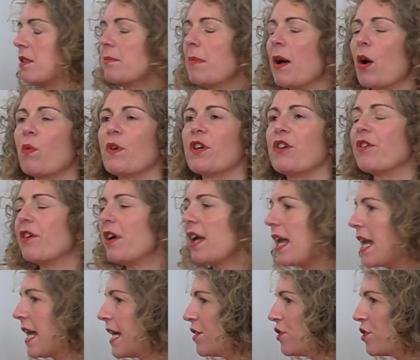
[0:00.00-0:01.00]
doesn't matter what your
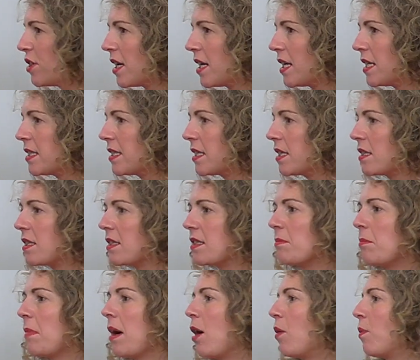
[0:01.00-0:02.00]
age is,
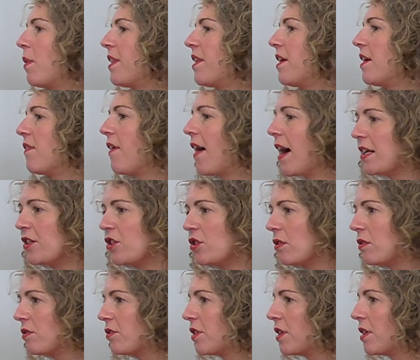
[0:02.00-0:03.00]
doesn't matter whether you've had
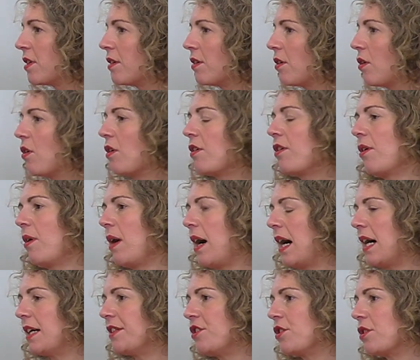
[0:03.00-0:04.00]
children or
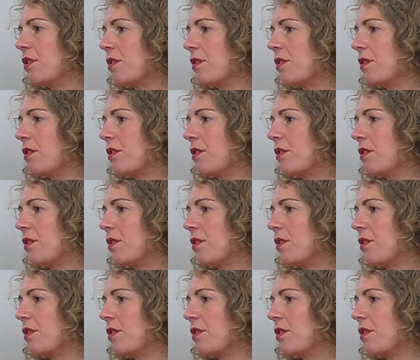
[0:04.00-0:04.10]
not had